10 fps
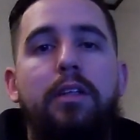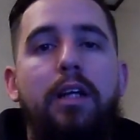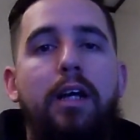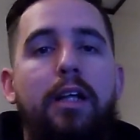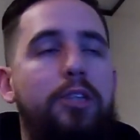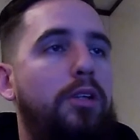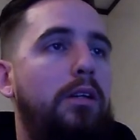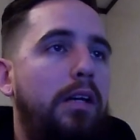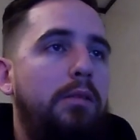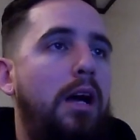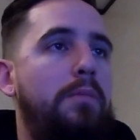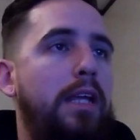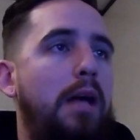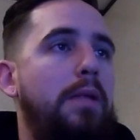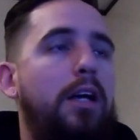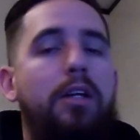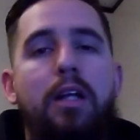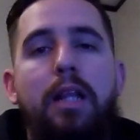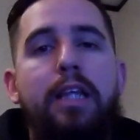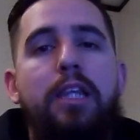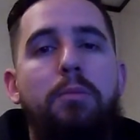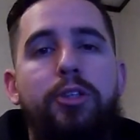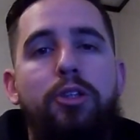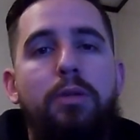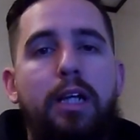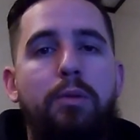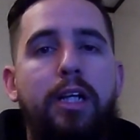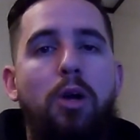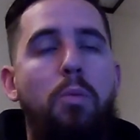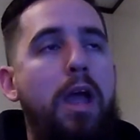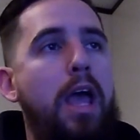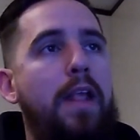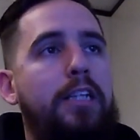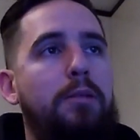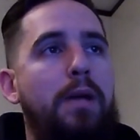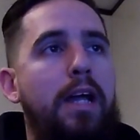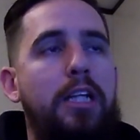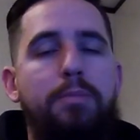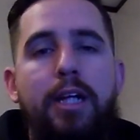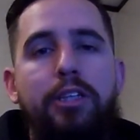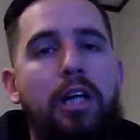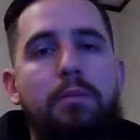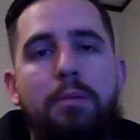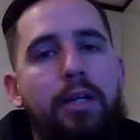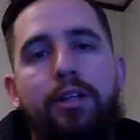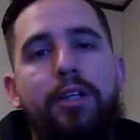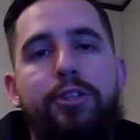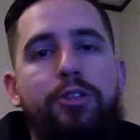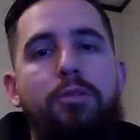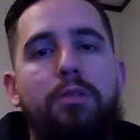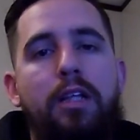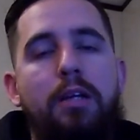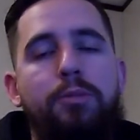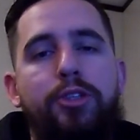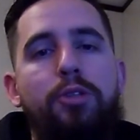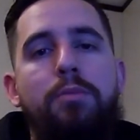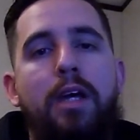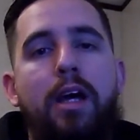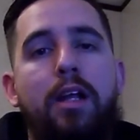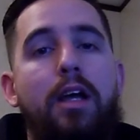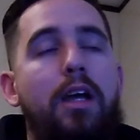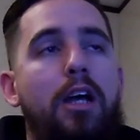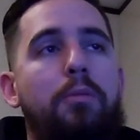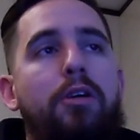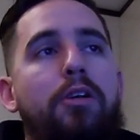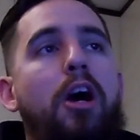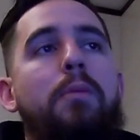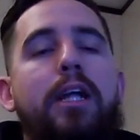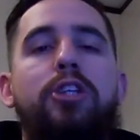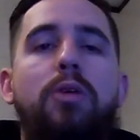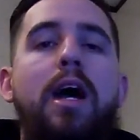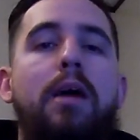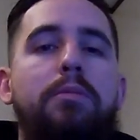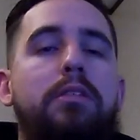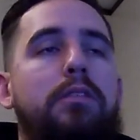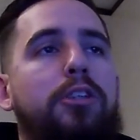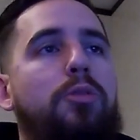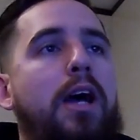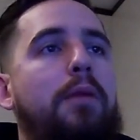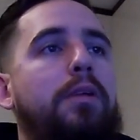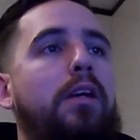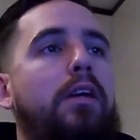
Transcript: Like, that's what I'm not going to let them assume it. Like, when they go, man, that's a badass paint job, I'm not going to let them assume that. I'm going to go, no, man, it's wrapped. It's wrapped.